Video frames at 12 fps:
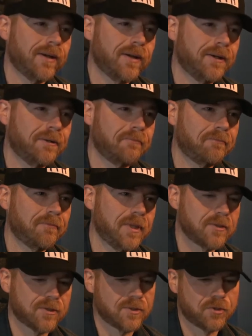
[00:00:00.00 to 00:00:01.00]
Um,
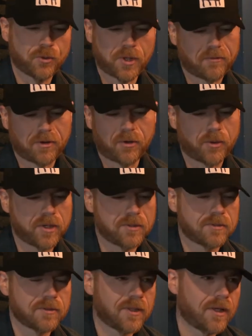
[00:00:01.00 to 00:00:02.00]
this is who I've
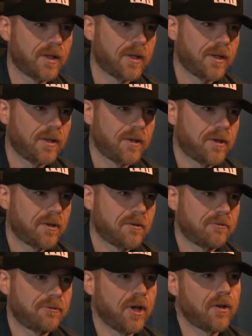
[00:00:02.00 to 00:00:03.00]
always
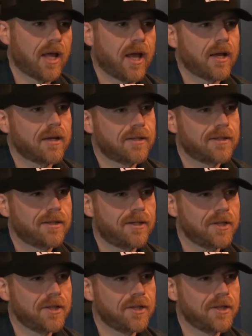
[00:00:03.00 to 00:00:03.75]
felt like mm-hmm.